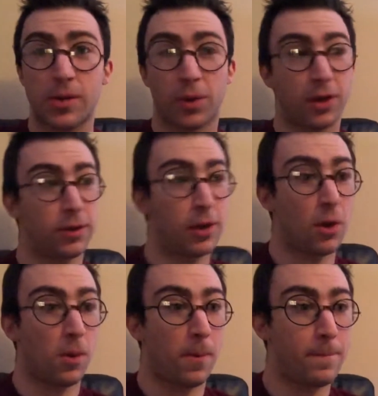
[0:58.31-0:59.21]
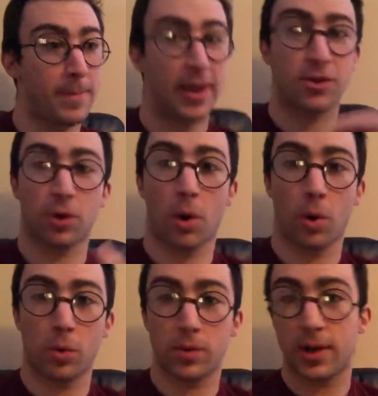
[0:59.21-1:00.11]
we can you know, make your
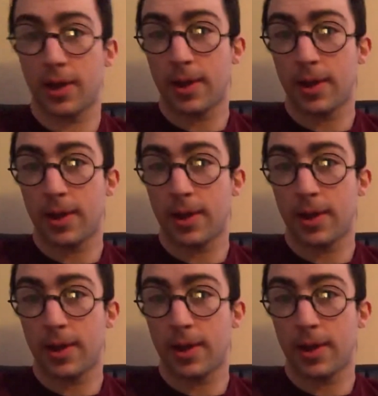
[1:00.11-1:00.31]
own